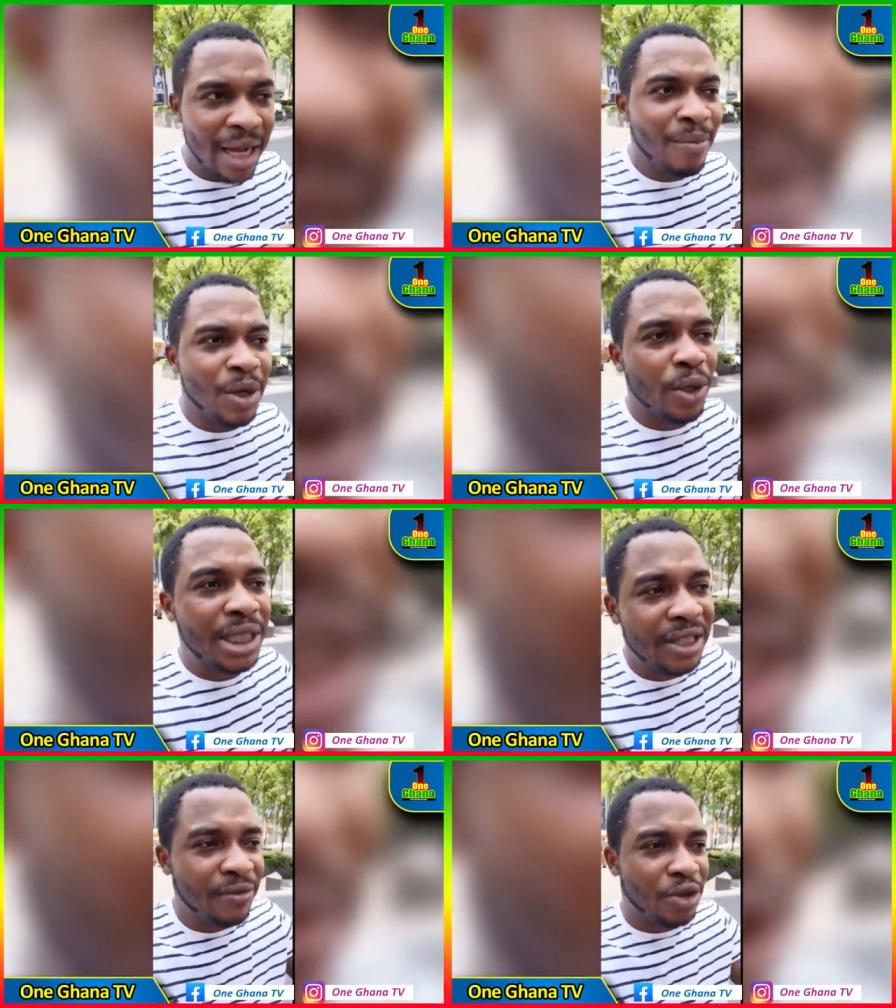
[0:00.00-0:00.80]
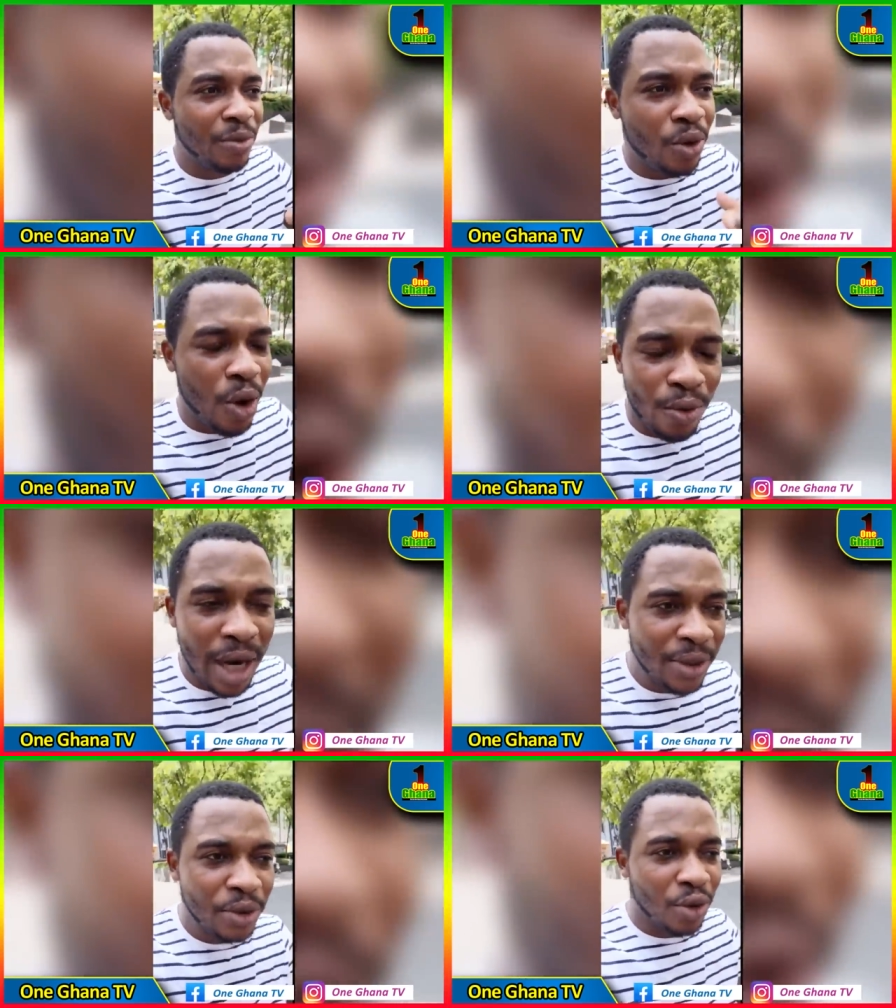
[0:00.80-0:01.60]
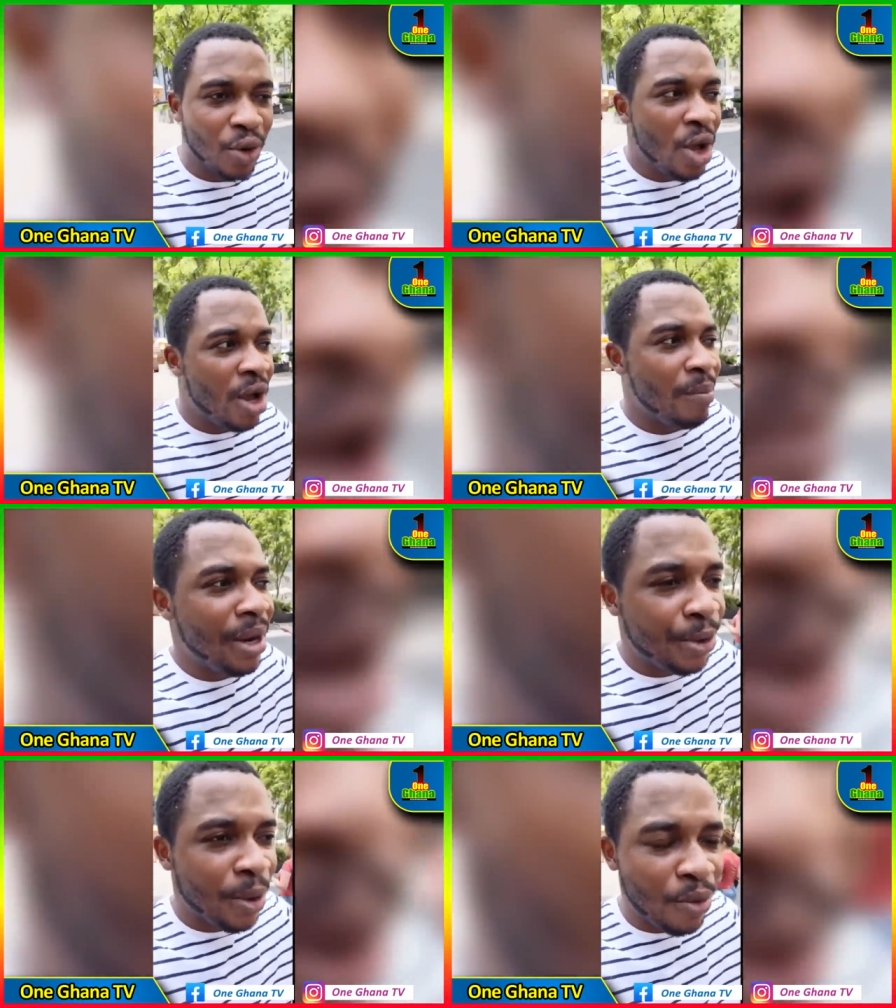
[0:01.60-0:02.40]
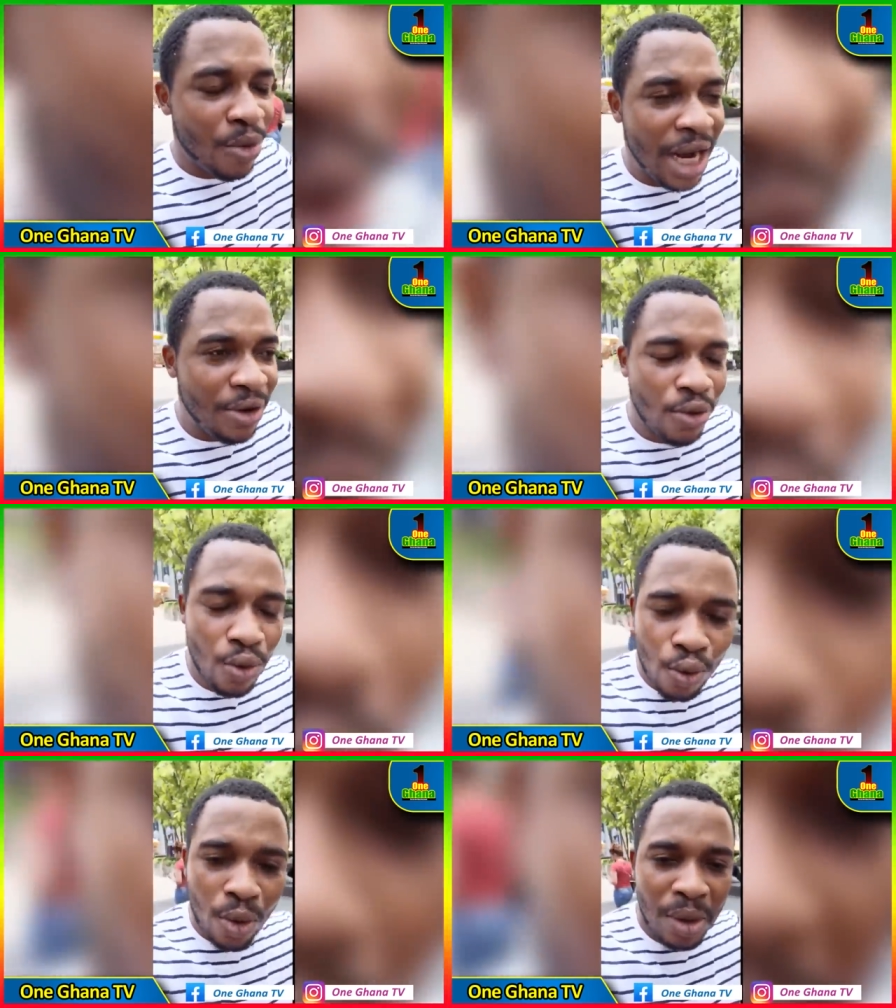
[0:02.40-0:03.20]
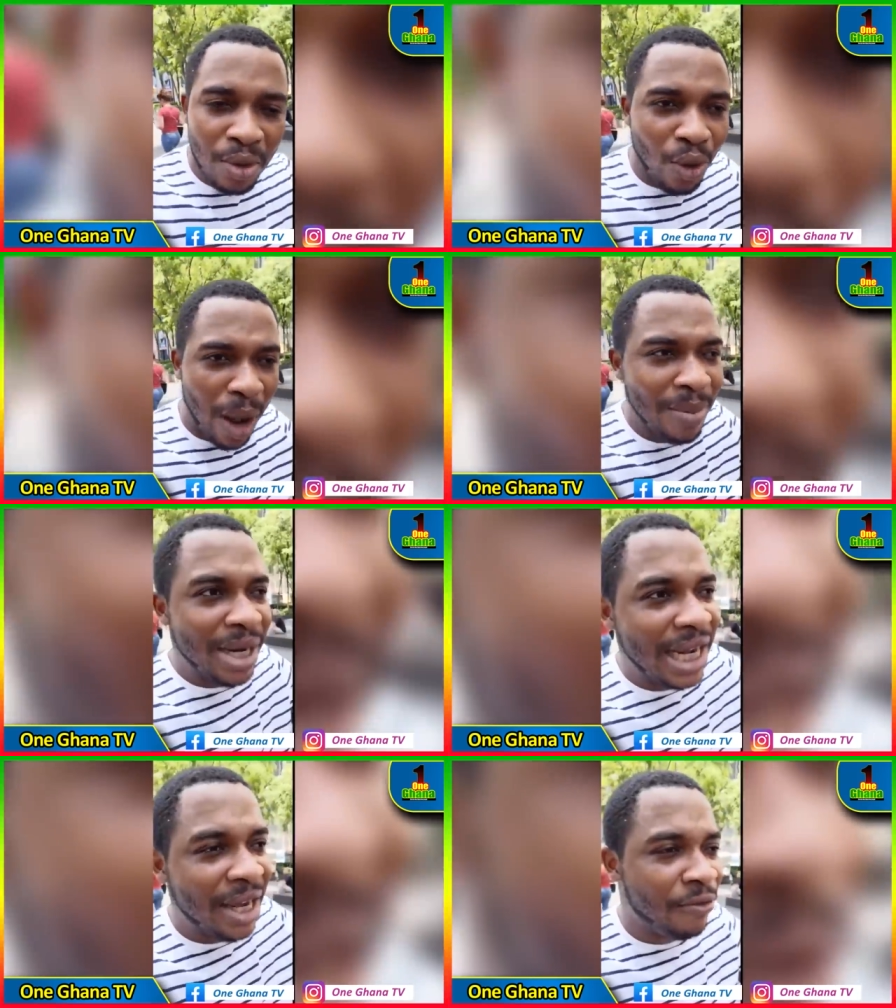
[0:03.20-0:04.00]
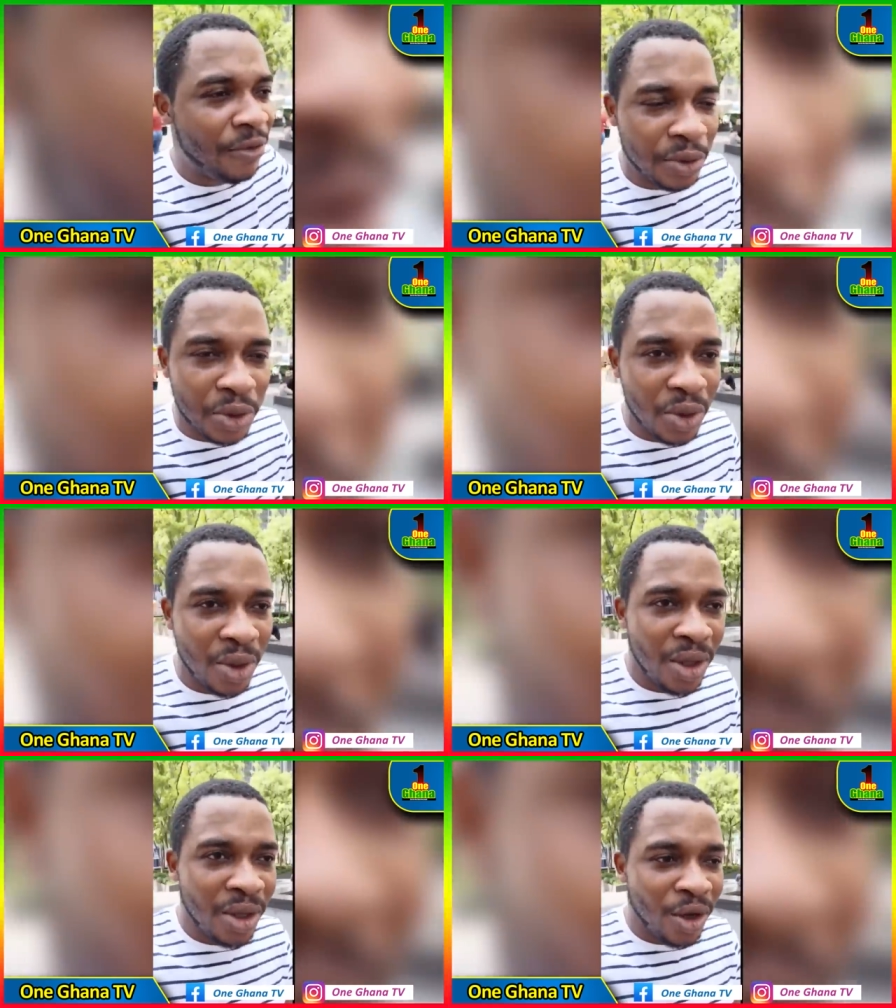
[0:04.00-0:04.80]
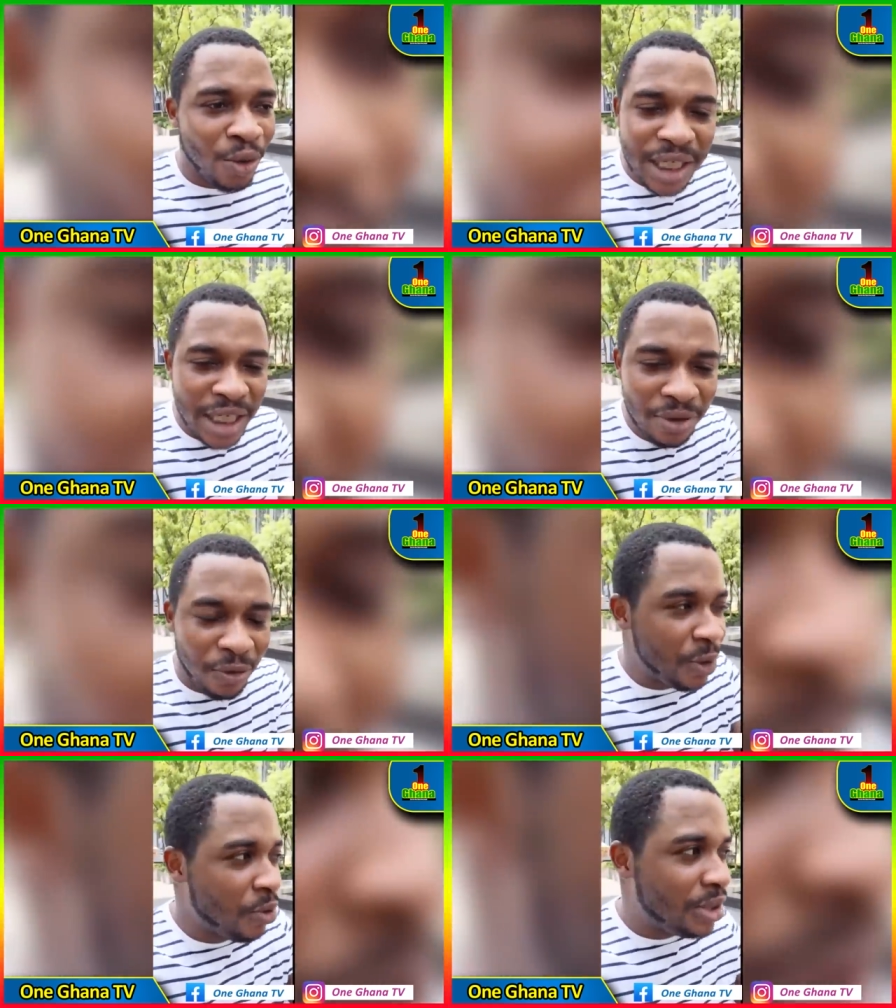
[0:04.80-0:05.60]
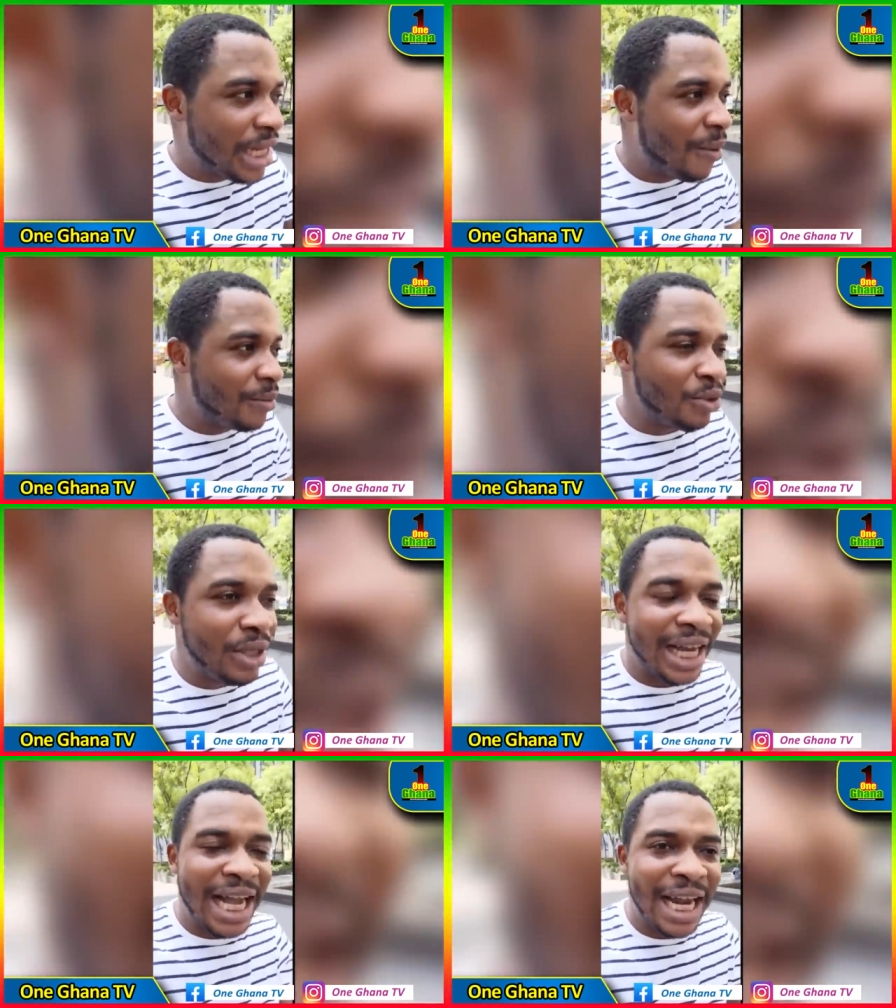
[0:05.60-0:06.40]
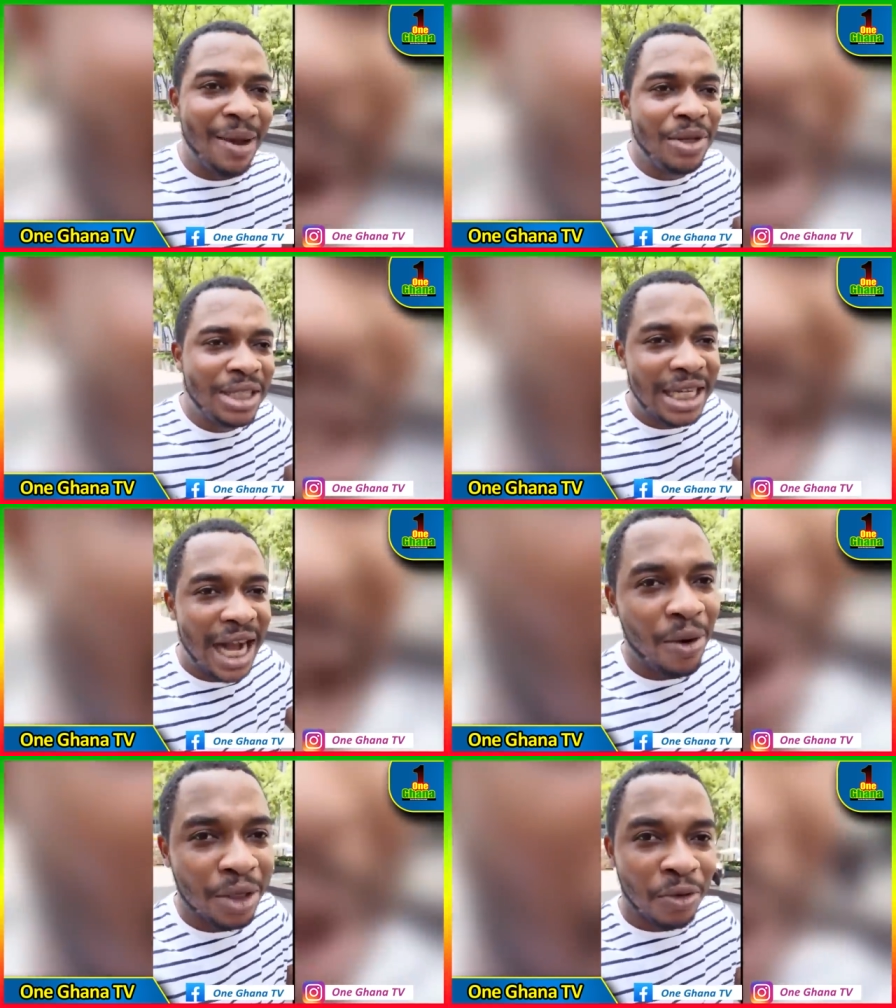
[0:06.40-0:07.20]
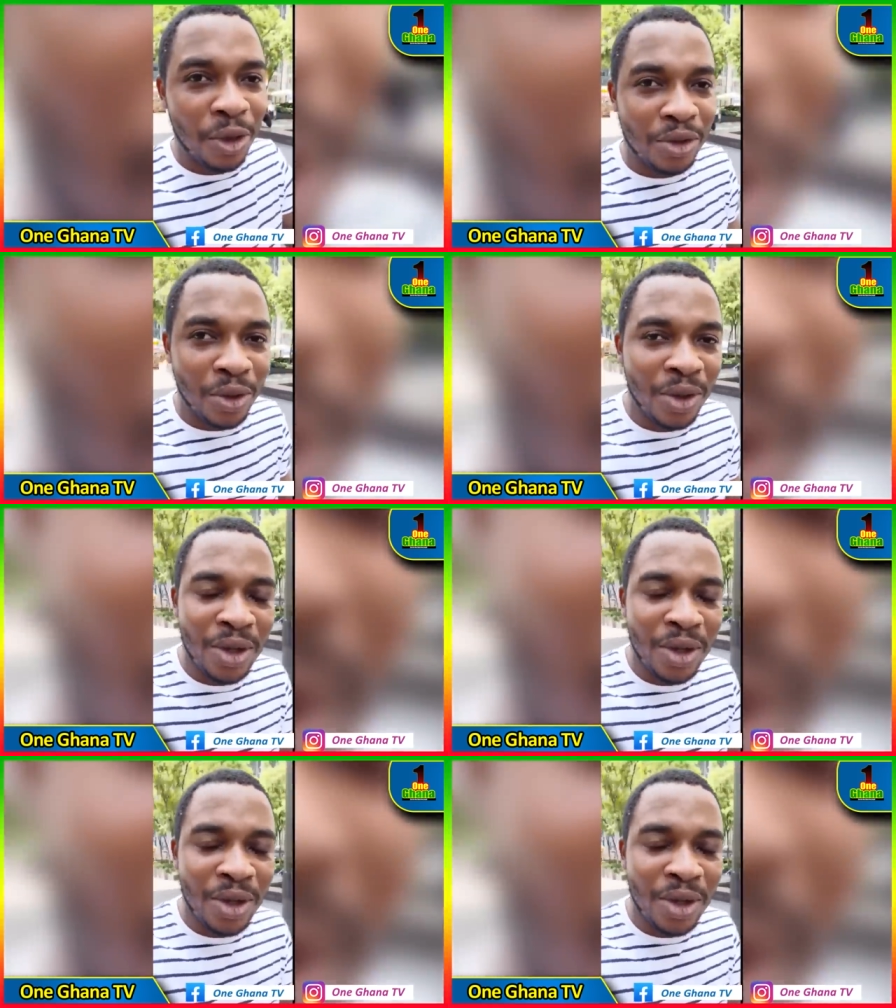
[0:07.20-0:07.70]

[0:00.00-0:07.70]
Me call TV so me call radio so me nyom kra do 1 million views within few time to the Ghana Music Awards sponsor.